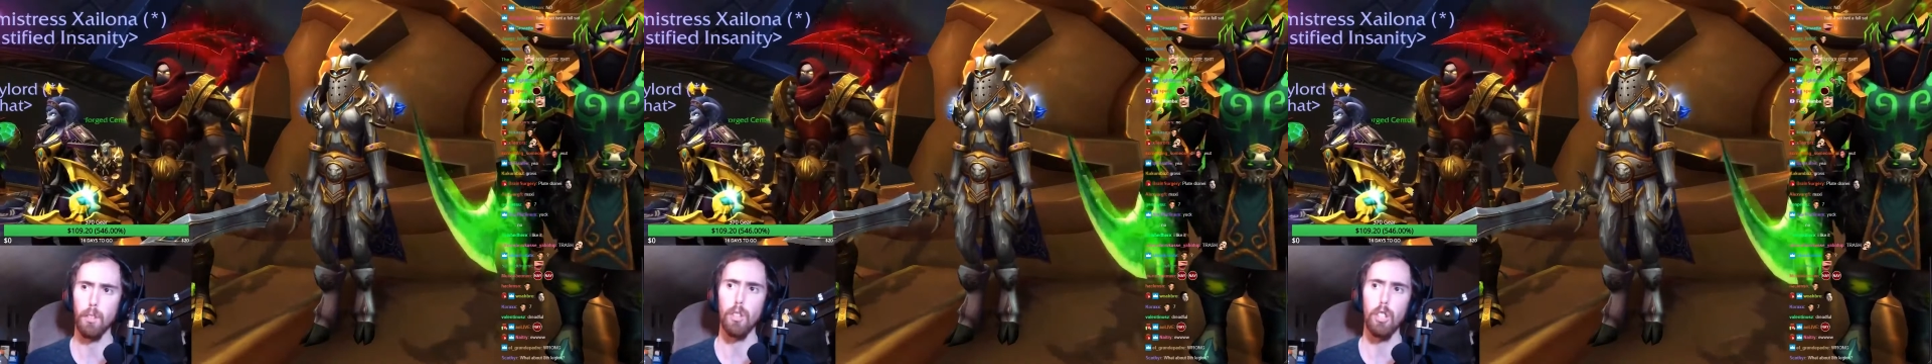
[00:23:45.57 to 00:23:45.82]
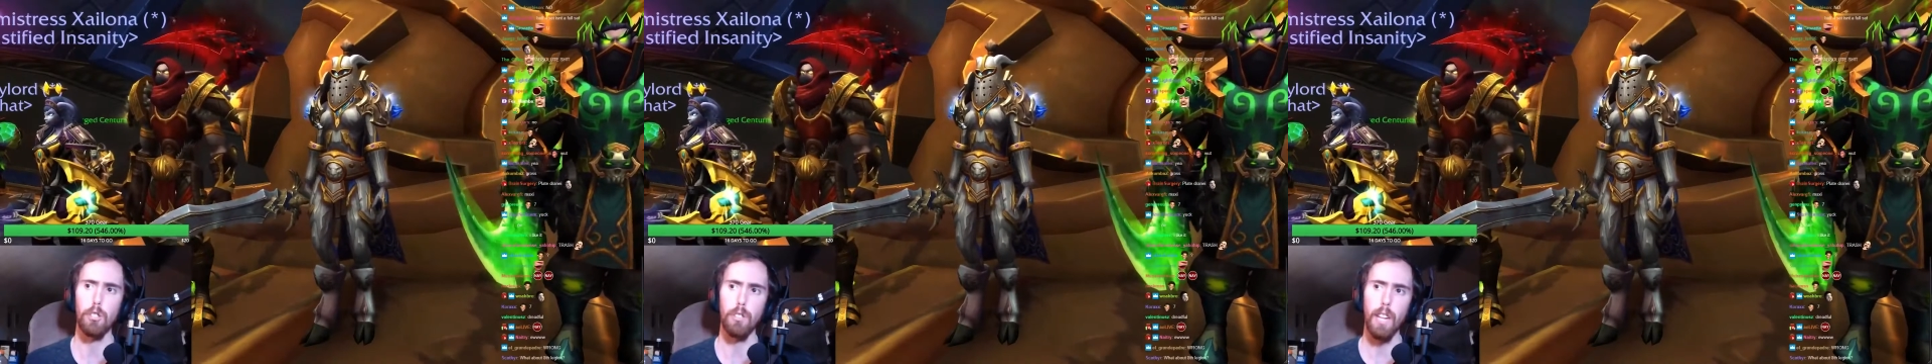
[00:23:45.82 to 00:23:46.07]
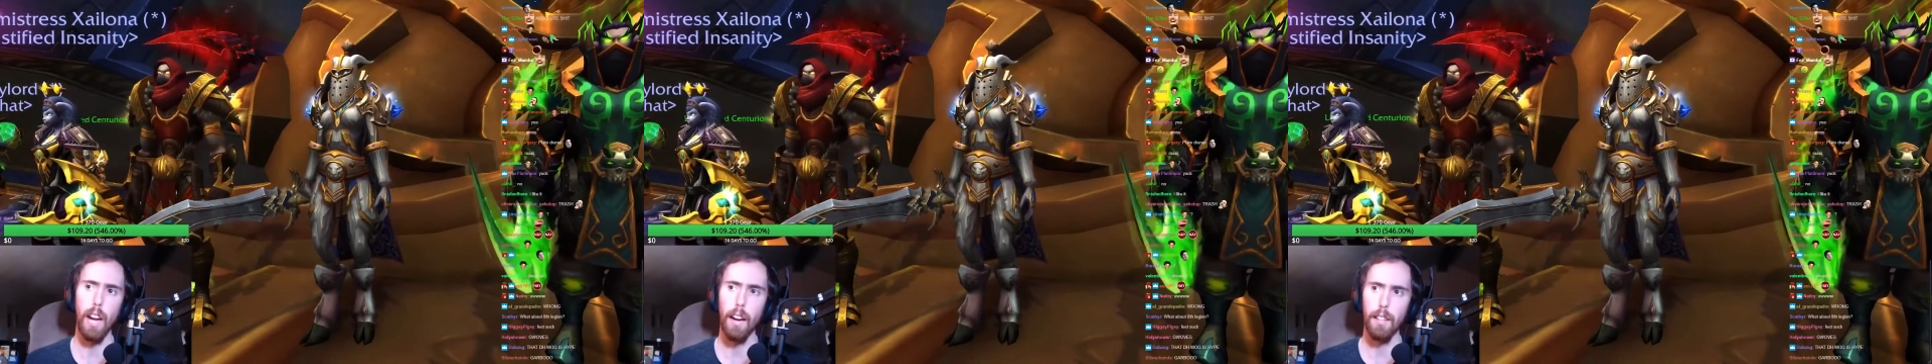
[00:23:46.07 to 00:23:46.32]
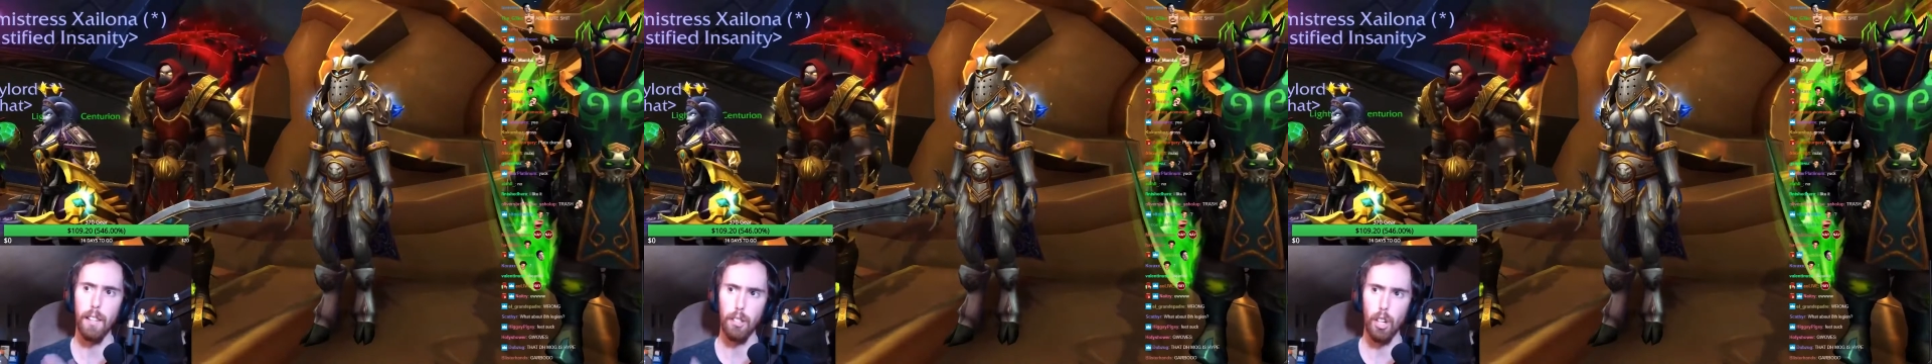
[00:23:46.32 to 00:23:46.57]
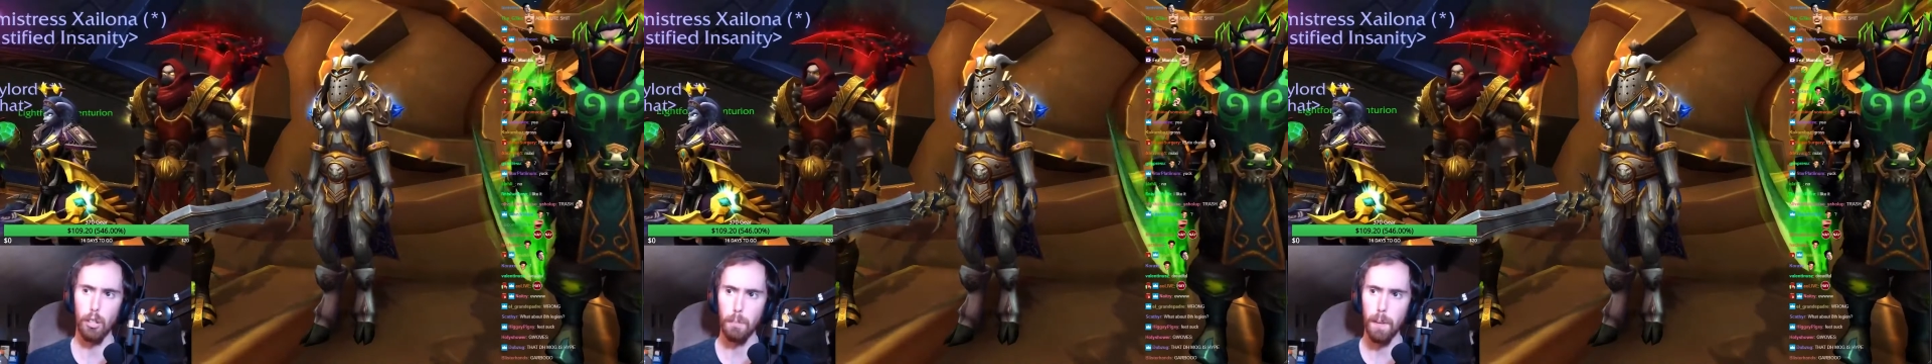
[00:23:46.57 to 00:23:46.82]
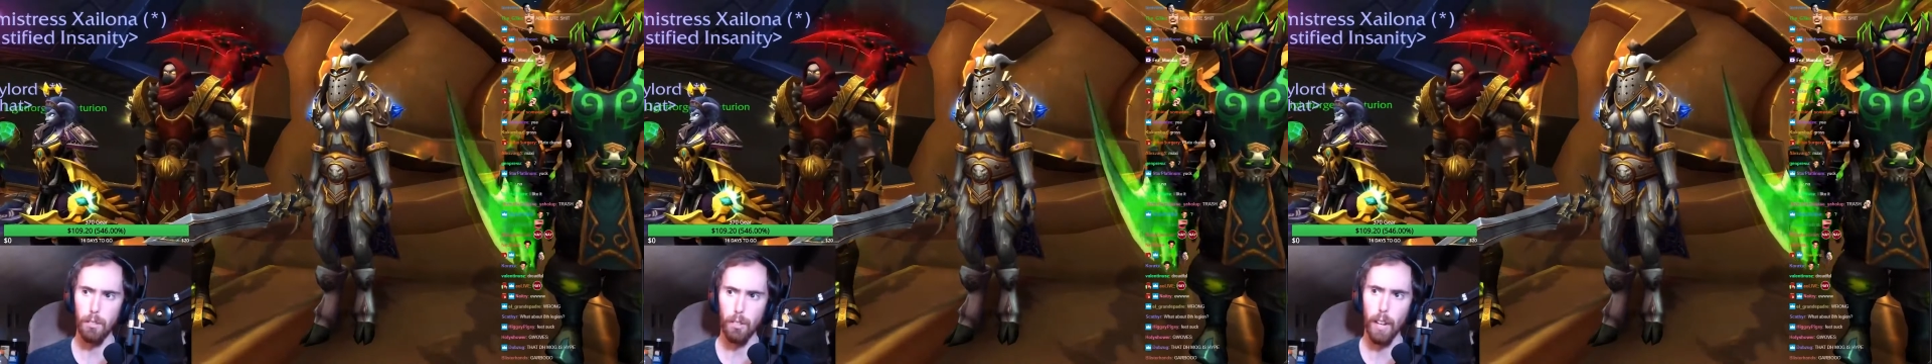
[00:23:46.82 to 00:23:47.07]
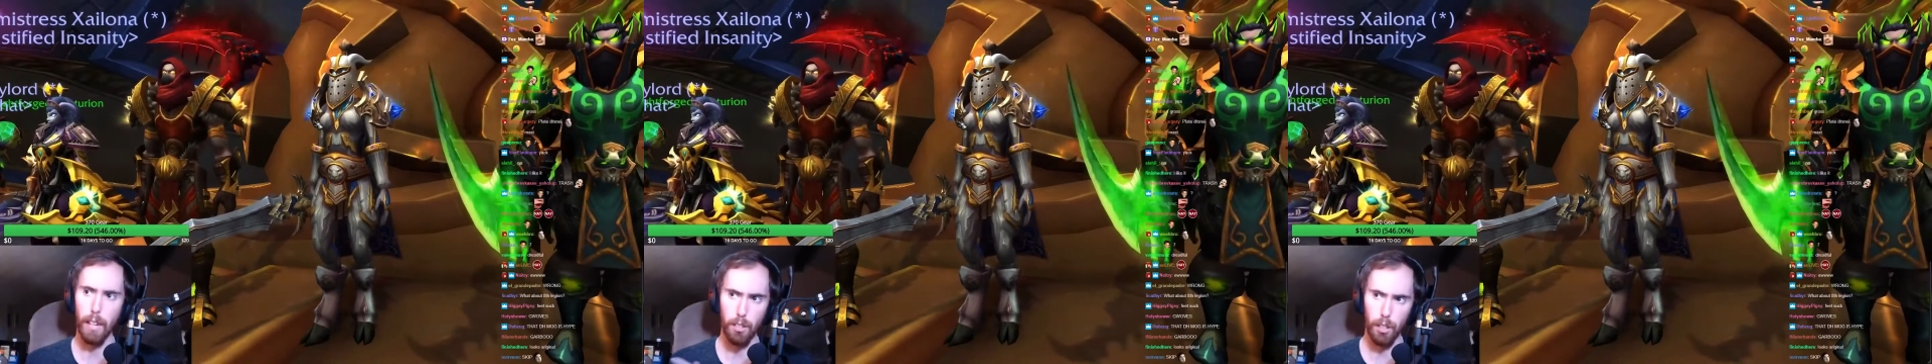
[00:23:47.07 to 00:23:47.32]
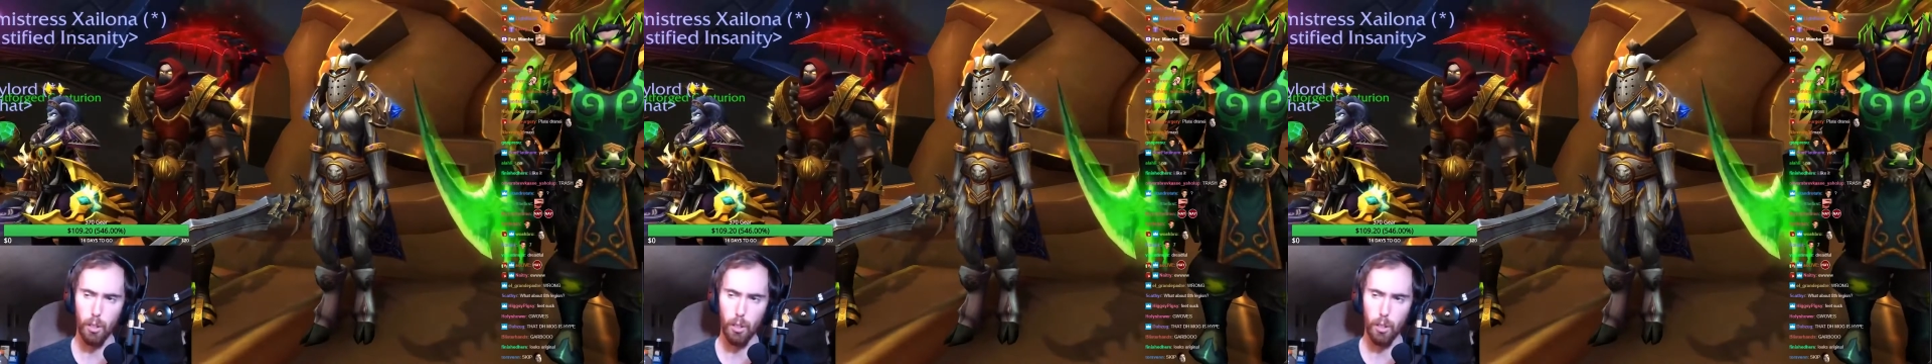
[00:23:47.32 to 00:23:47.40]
just the chest piece, the legs,